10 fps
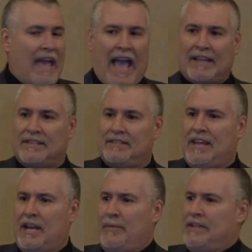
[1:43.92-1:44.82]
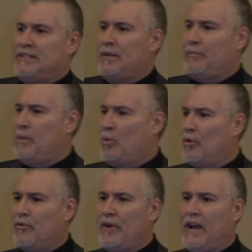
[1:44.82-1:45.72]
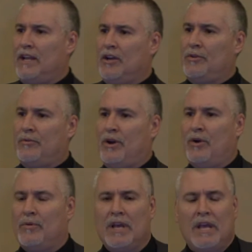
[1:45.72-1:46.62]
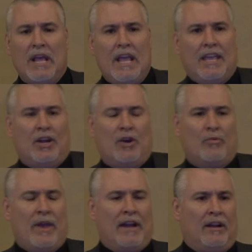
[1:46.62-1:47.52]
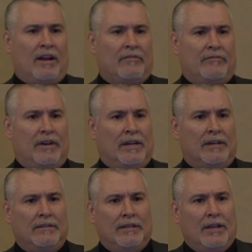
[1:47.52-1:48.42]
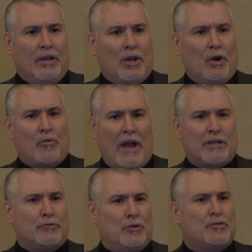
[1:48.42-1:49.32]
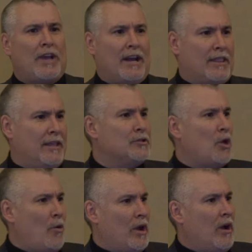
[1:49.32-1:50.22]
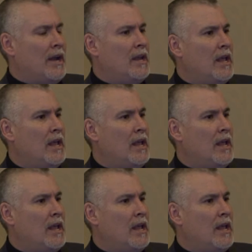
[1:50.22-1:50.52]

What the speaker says: access databases that people were creating on their own. You know, we had a lot of, grassroots kind of things going on.